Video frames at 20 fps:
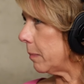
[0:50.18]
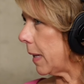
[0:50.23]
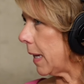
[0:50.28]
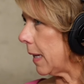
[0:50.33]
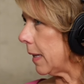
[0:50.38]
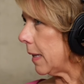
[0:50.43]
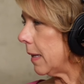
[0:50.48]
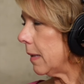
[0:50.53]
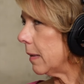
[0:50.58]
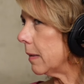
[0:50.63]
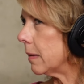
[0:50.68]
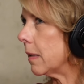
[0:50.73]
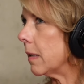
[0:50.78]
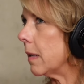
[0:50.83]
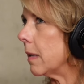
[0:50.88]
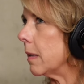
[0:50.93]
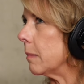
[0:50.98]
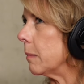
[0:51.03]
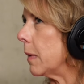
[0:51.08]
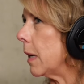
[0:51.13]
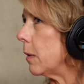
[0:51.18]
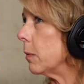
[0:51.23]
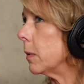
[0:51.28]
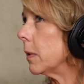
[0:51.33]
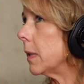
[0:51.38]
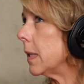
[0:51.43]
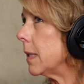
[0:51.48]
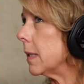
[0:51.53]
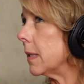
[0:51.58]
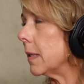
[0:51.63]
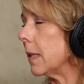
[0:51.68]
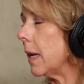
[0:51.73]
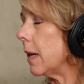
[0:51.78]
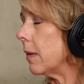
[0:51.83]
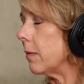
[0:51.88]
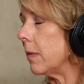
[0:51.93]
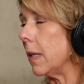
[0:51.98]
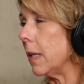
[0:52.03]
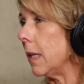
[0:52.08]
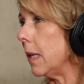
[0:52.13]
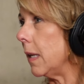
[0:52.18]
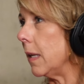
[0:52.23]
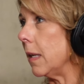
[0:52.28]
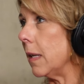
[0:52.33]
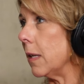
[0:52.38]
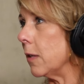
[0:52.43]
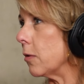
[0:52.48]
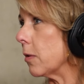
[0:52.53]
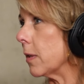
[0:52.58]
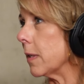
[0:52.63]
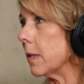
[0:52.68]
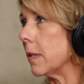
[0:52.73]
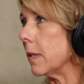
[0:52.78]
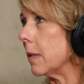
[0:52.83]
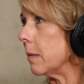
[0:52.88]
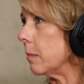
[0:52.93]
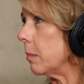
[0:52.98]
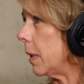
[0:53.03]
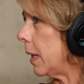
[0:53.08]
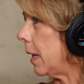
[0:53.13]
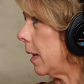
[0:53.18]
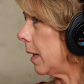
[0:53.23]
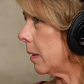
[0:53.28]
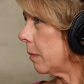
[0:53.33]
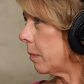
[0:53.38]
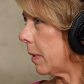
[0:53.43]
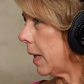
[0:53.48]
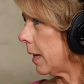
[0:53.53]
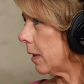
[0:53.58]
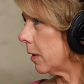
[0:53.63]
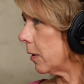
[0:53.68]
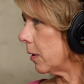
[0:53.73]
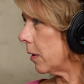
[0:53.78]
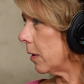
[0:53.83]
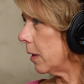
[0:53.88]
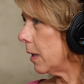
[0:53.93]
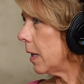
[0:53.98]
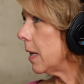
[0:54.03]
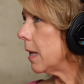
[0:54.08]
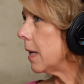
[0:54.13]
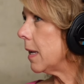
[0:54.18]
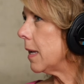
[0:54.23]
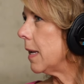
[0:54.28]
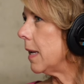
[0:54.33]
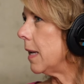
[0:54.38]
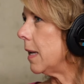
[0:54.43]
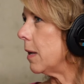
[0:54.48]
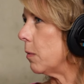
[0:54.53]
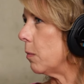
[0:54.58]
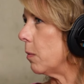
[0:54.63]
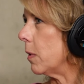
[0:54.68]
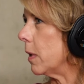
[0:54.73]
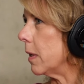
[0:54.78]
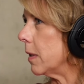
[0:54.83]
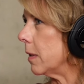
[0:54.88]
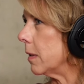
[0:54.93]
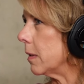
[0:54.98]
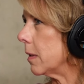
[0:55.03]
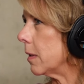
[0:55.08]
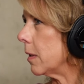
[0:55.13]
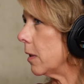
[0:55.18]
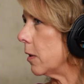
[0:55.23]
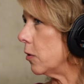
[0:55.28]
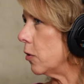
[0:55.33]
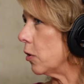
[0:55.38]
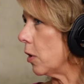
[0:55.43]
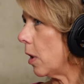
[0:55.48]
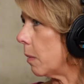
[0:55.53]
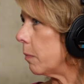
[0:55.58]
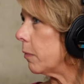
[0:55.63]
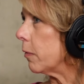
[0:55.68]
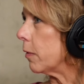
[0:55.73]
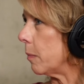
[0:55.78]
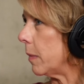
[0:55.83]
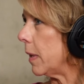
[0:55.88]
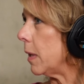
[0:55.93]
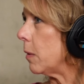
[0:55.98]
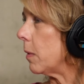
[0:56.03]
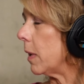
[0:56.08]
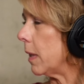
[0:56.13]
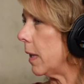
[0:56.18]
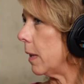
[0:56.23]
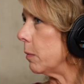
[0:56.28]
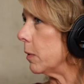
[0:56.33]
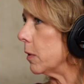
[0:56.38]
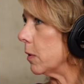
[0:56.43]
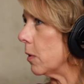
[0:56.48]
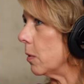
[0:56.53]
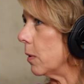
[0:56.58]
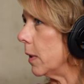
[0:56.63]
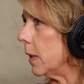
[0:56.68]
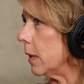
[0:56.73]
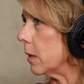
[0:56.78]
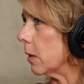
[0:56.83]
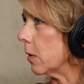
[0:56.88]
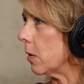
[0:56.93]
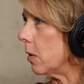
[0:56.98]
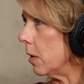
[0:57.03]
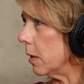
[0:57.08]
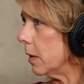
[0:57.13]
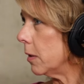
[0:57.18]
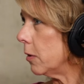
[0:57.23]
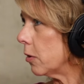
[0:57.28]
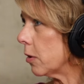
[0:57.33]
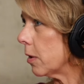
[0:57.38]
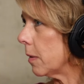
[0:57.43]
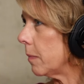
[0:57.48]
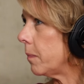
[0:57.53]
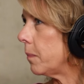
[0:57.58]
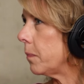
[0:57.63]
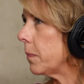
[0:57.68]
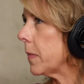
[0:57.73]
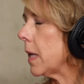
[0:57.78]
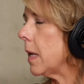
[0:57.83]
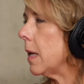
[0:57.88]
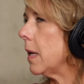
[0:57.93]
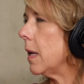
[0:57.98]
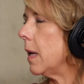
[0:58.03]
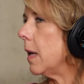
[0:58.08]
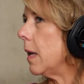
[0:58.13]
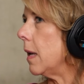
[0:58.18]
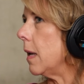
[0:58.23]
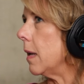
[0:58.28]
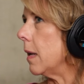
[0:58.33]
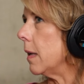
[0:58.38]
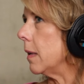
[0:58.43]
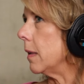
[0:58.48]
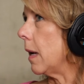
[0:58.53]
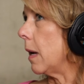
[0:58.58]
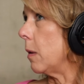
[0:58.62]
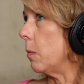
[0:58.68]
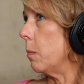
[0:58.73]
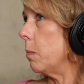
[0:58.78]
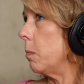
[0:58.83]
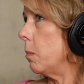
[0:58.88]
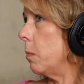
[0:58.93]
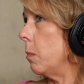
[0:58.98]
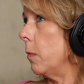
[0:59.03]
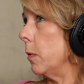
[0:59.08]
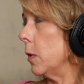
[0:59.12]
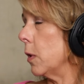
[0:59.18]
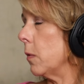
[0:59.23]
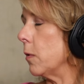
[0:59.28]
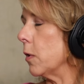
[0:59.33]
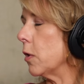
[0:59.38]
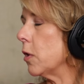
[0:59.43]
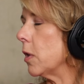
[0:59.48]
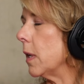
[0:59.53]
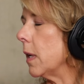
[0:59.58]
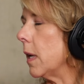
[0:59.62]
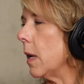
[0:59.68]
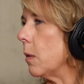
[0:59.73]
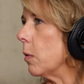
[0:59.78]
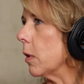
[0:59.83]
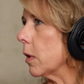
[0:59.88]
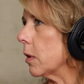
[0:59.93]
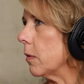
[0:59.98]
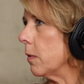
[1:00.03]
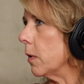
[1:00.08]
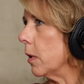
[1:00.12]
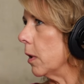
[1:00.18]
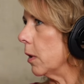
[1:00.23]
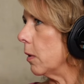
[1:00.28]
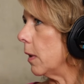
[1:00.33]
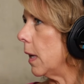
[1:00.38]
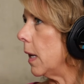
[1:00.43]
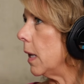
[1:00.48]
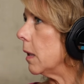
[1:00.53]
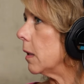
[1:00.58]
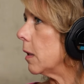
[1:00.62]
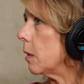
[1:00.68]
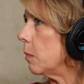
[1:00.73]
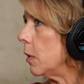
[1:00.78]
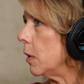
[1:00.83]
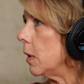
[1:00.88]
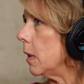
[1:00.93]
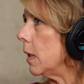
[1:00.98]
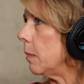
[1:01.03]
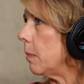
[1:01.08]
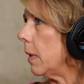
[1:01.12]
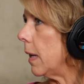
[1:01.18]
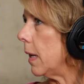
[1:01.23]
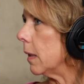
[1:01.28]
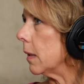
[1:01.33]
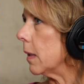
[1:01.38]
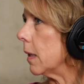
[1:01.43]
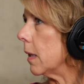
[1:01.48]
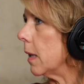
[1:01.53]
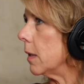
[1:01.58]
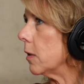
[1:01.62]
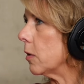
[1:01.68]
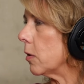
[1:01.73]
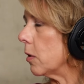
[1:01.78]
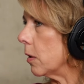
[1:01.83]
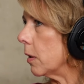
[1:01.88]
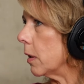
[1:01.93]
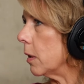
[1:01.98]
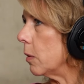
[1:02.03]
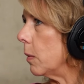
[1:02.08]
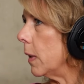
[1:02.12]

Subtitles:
banking. I really didn't have any interest in being a banker. It was a job for me while I was going to college, and I was fortunate. I worked for a great community bank that I started